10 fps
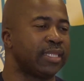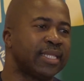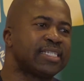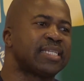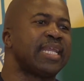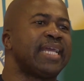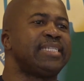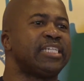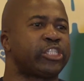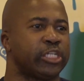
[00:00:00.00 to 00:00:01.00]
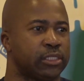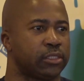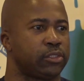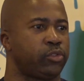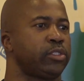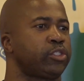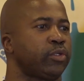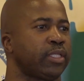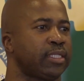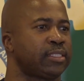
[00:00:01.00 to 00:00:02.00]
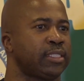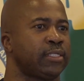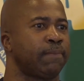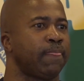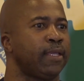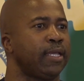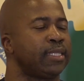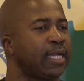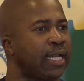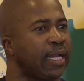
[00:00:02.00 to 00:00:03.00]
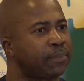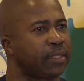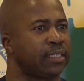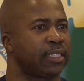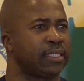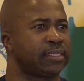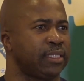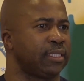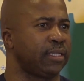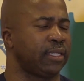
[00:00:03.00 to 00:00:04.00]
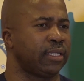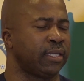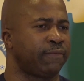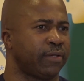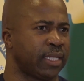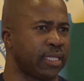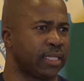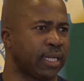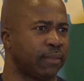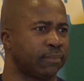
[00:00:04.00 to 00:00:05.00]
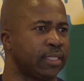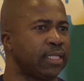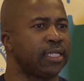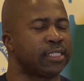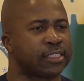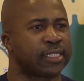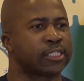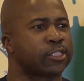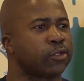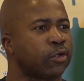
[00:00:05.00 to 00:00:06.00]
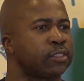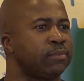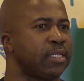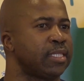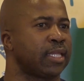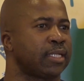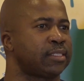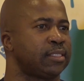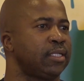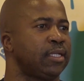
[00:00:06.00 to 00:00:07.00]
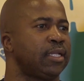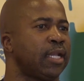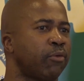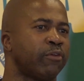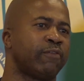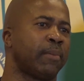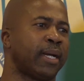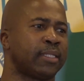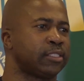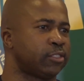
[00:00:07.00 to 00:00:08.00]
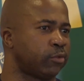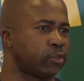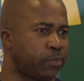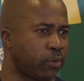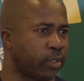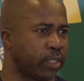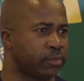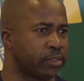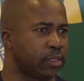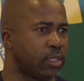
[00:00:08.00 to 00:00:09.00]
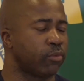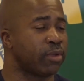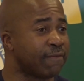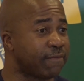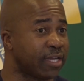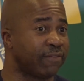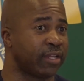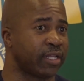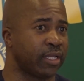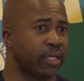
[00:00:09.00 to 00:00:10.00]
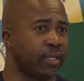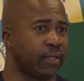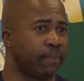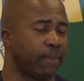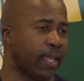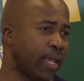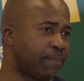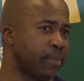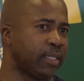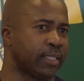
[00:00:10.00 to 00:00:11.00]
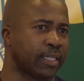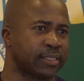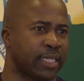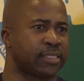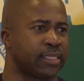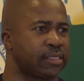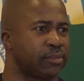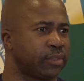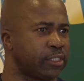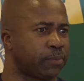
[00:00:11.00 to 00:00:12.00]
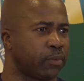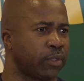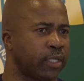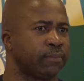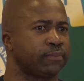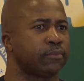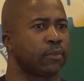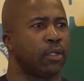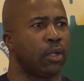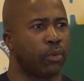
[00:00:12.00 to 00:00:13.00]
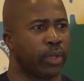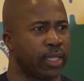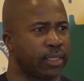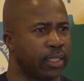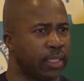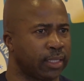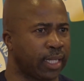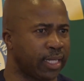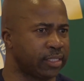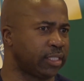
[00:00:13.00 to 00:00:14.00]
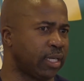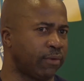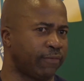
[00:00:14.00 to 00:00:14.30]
This is an addition to ensure that the club can get a further income. It does not mean that now we've abandoned those programs. We are very, very happy and excited with this program. We're encouraging our